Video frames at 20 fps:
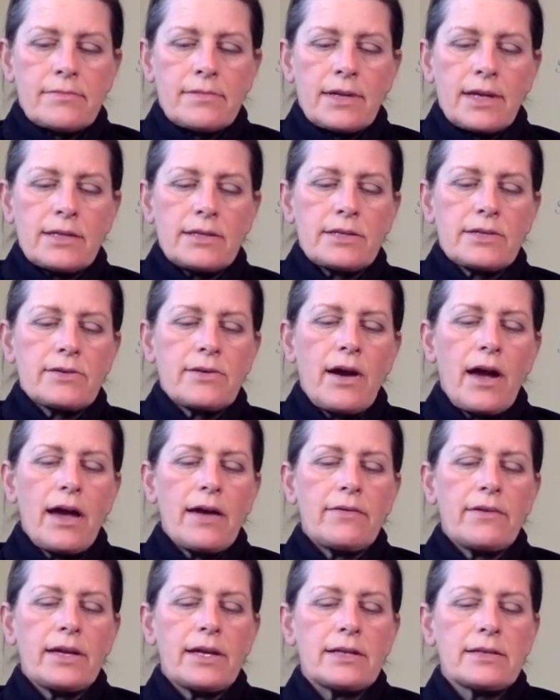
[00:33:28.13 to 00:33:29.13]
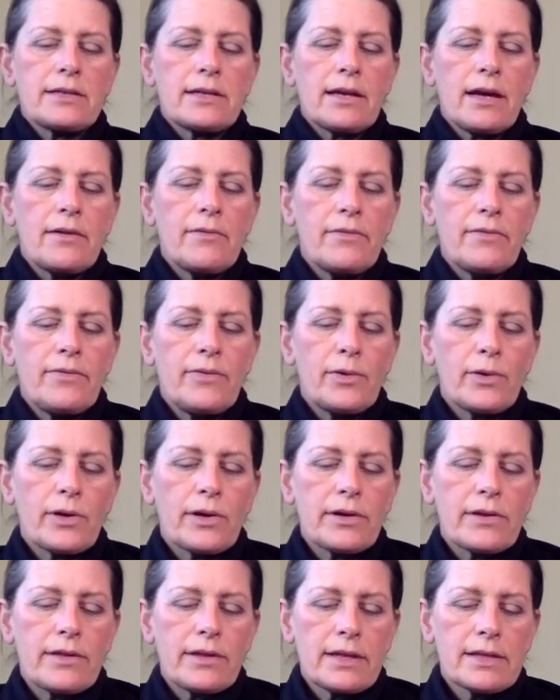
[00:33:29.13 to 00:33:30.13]
A striving to come
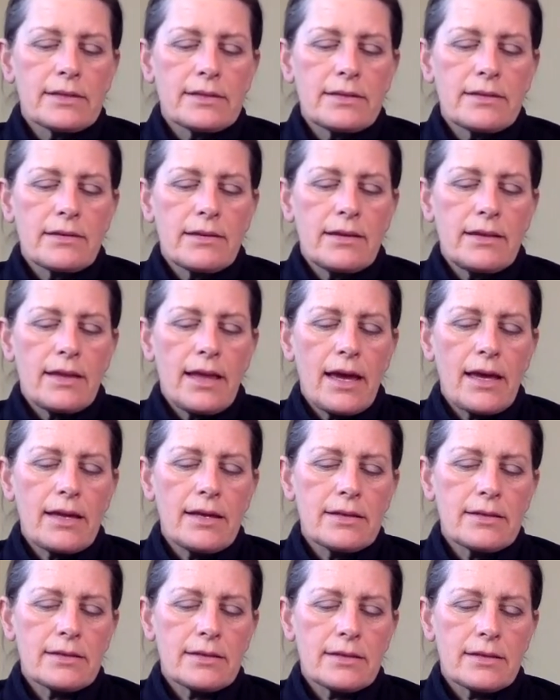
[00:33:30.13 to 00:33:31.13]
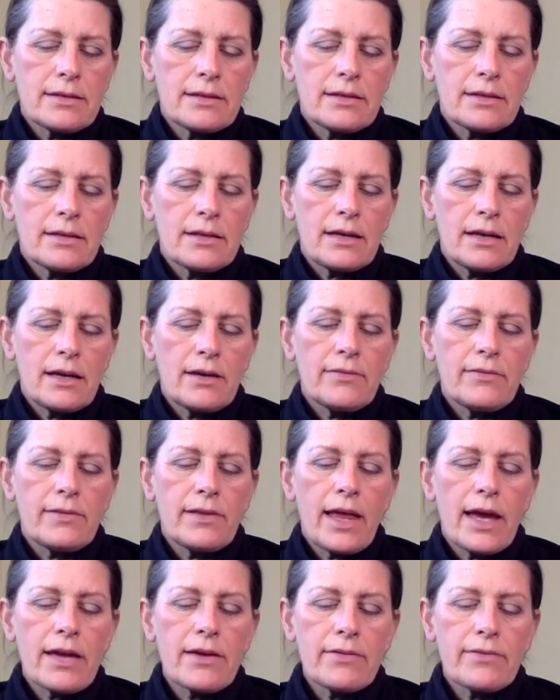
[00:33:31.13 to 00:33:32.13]
forth into the light of
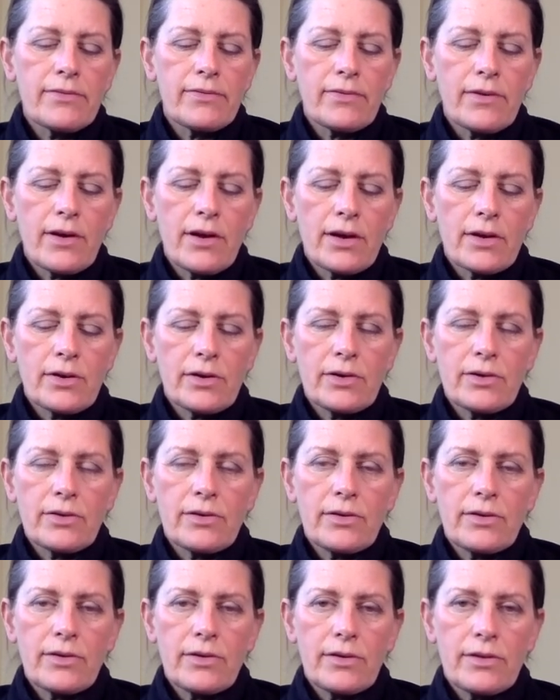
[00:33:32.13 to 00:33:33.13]
life on earth.